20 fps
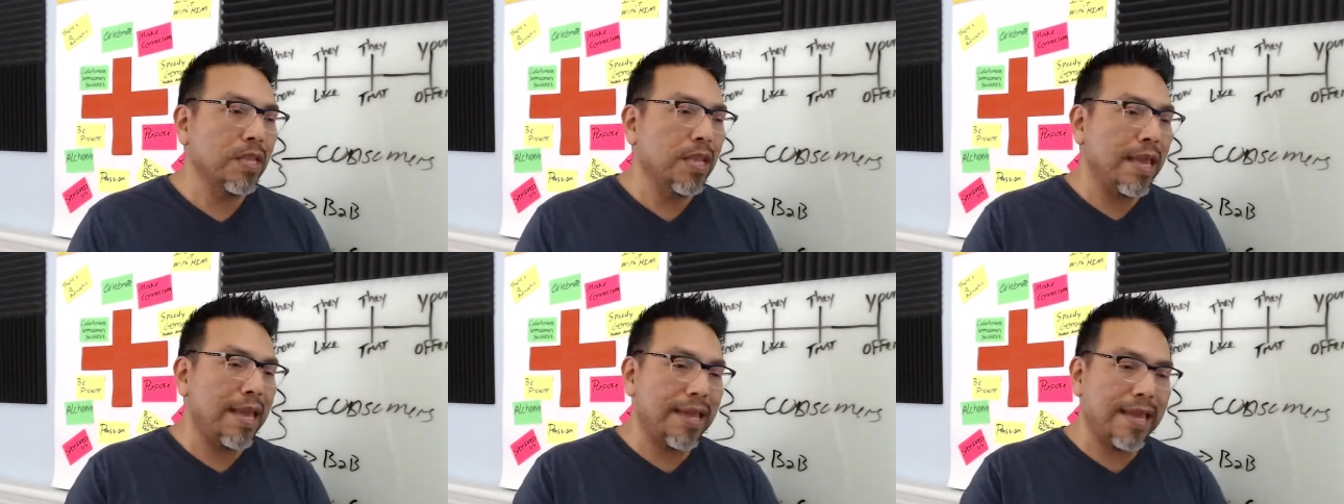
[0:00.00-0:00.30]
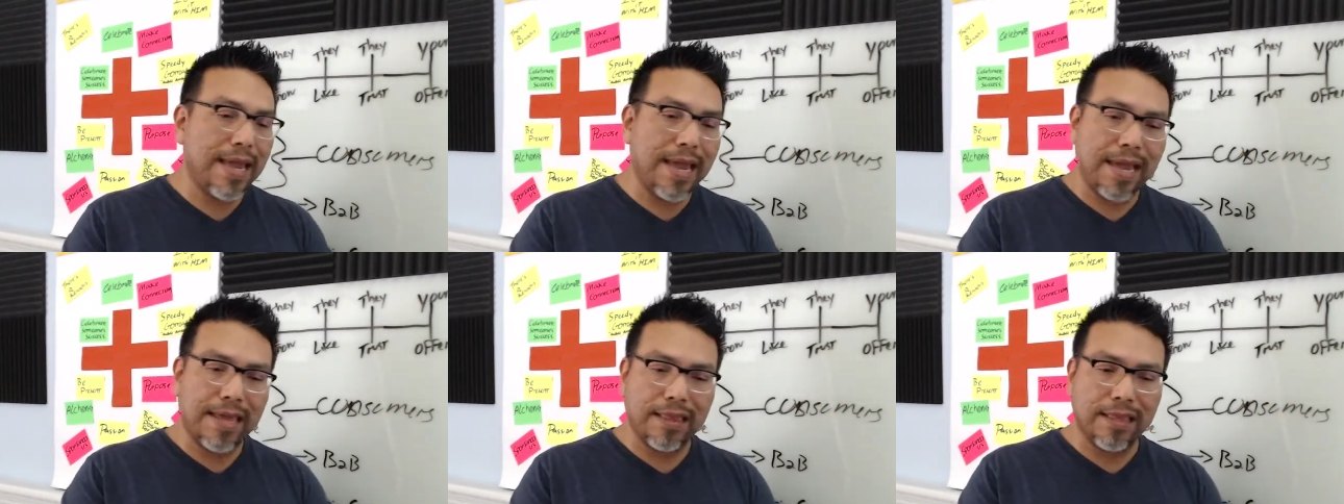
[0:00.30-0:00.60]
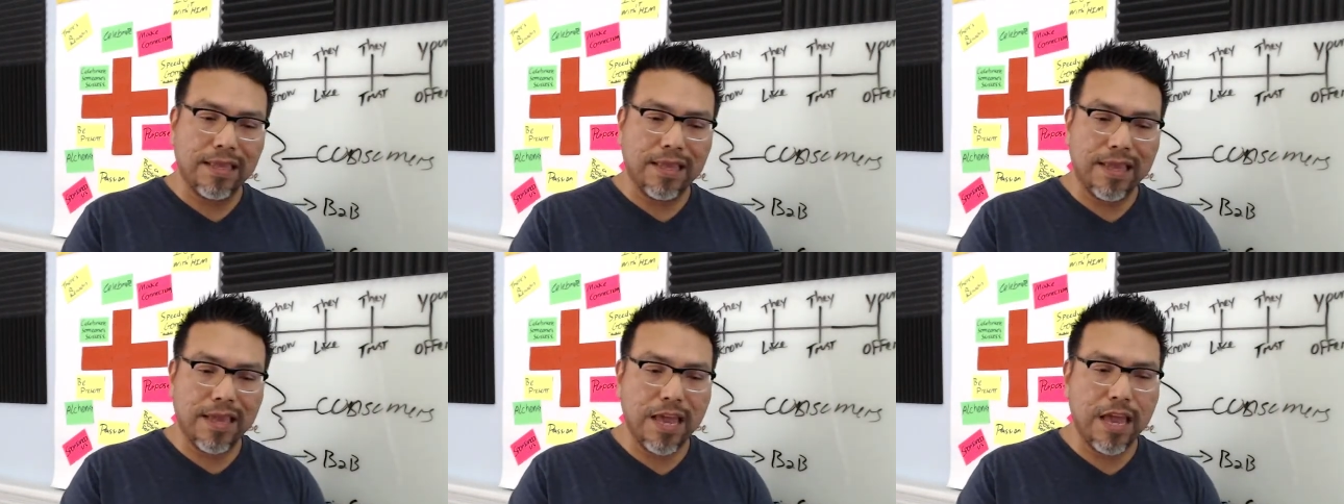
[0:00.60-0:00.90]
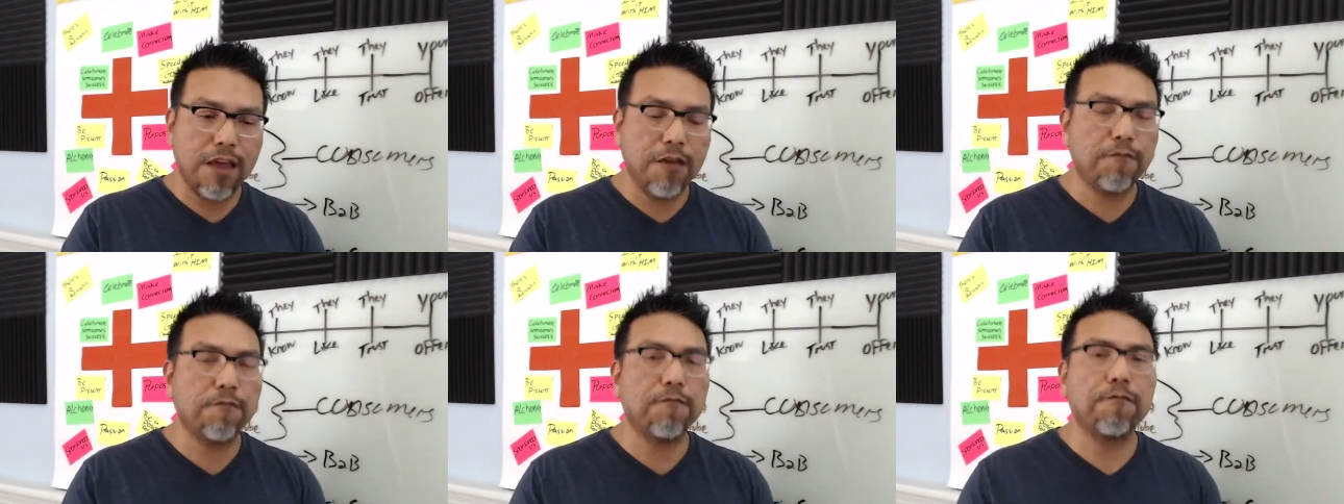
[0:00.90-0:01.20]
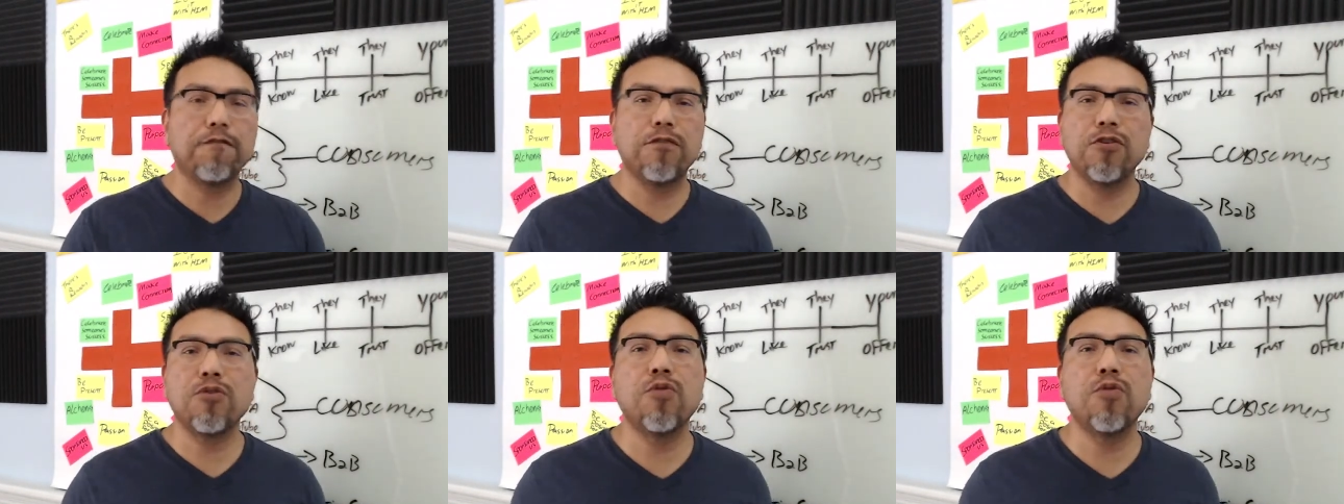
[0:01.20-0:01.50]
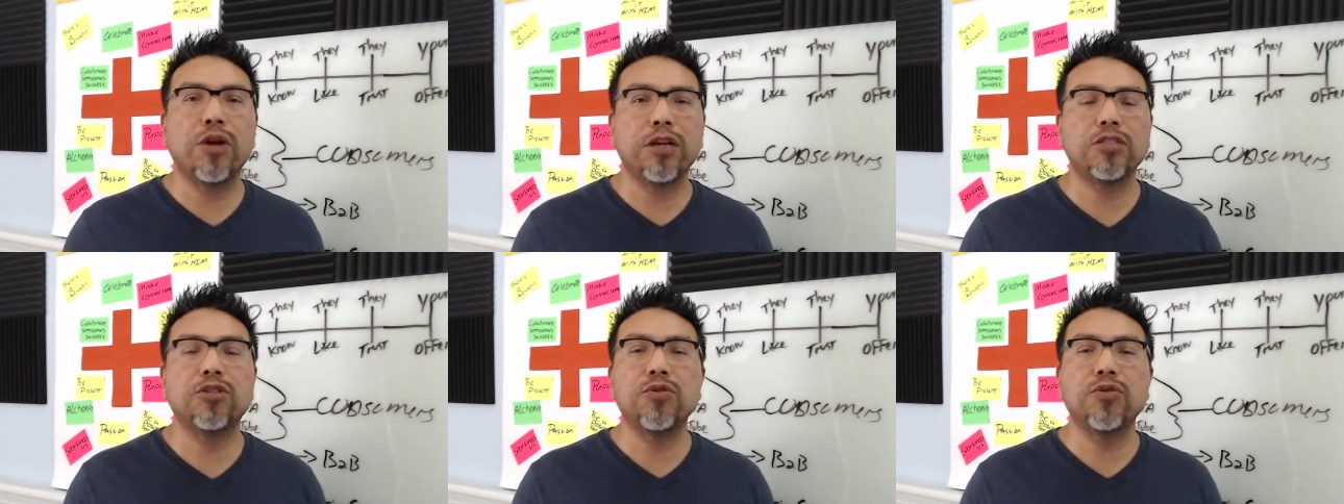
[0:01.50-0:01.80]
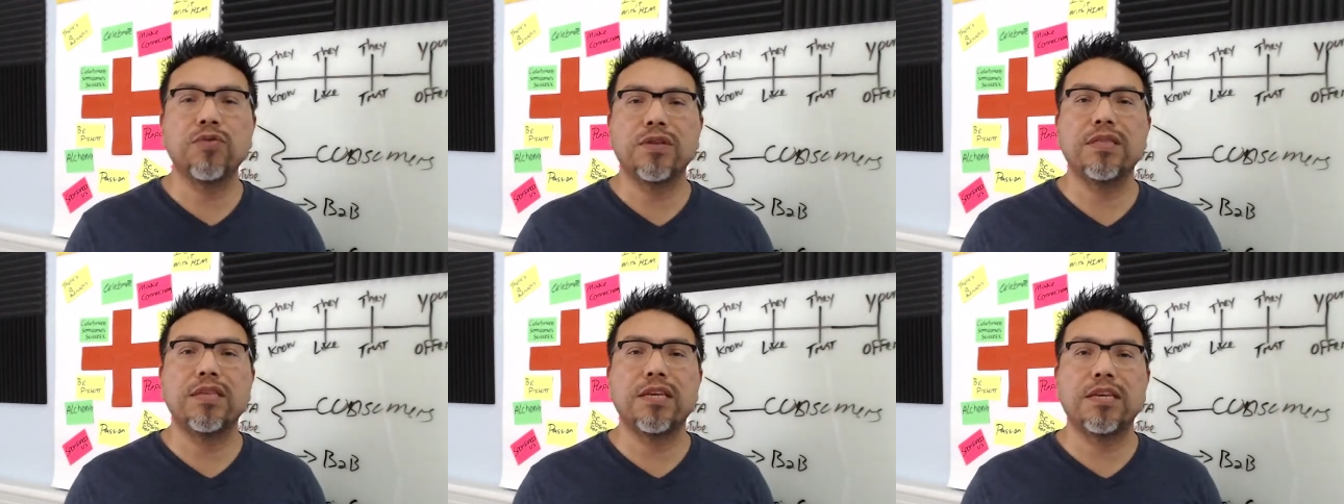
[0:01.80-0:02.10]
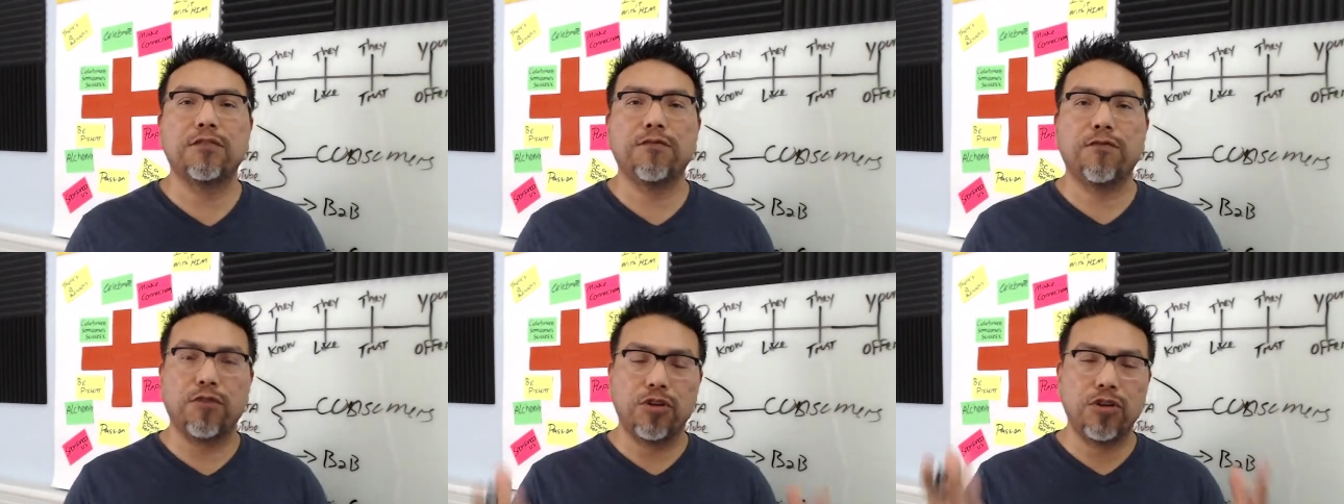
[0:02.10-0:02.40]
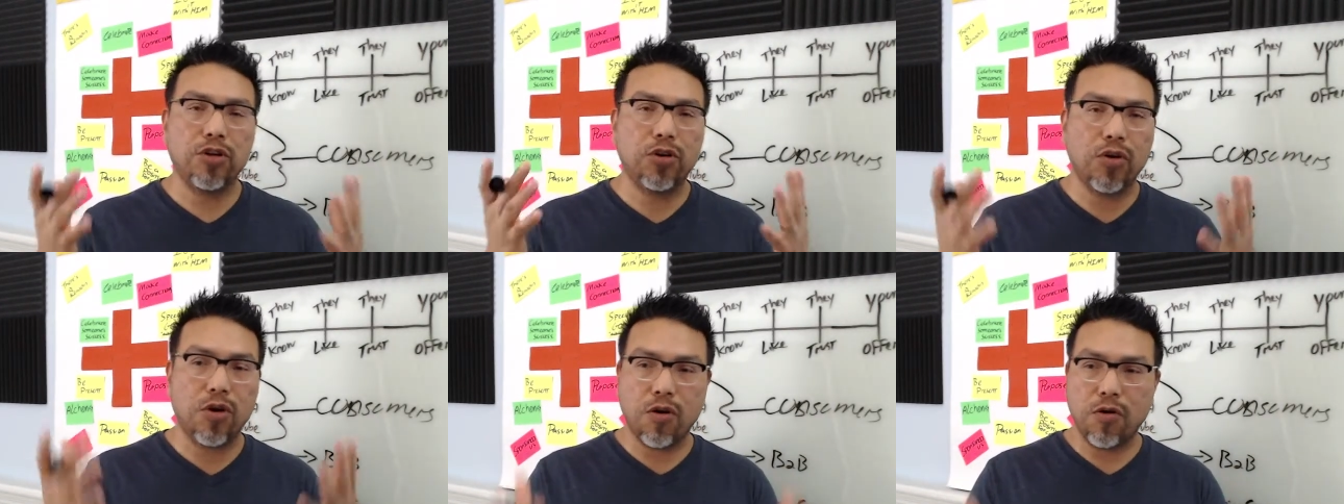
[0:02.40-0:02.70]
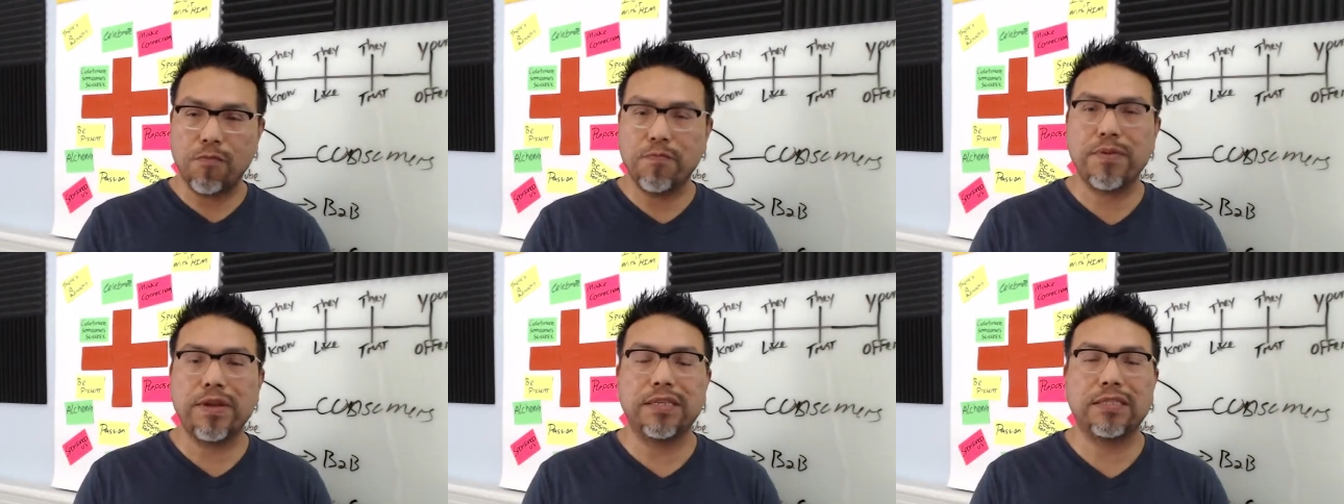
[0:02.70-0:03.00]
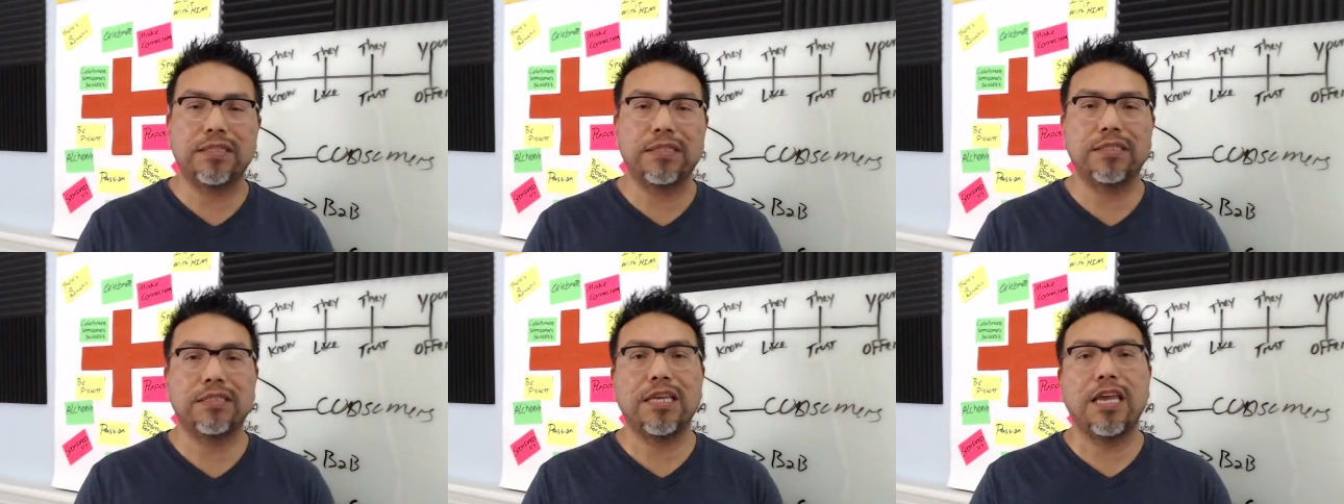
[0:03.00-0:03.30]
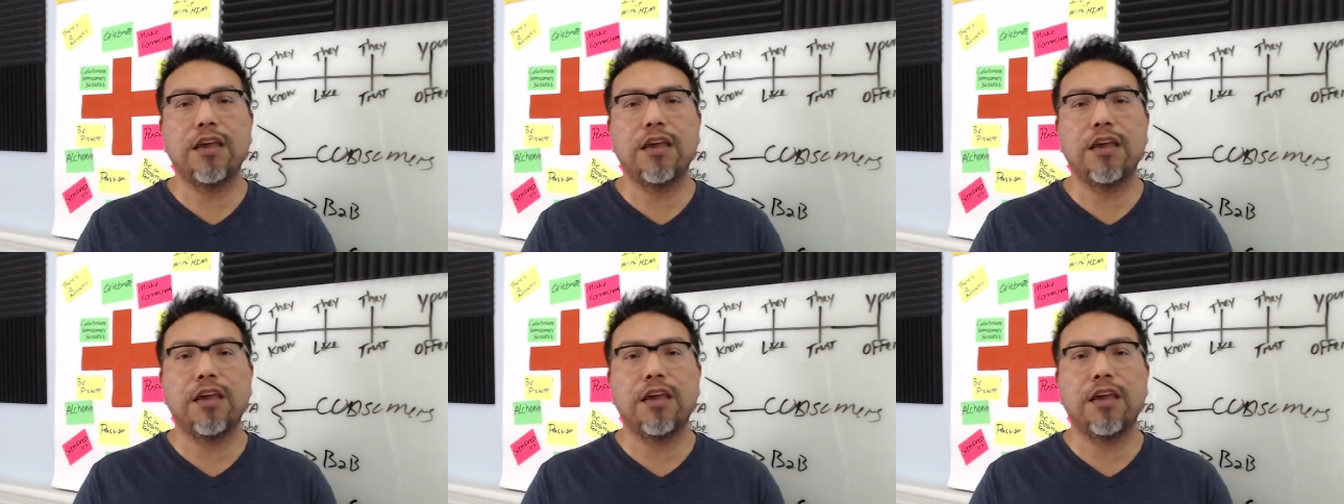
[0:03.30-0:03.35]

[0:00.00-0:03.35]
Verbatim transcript: Again, if you are doing this for your own business,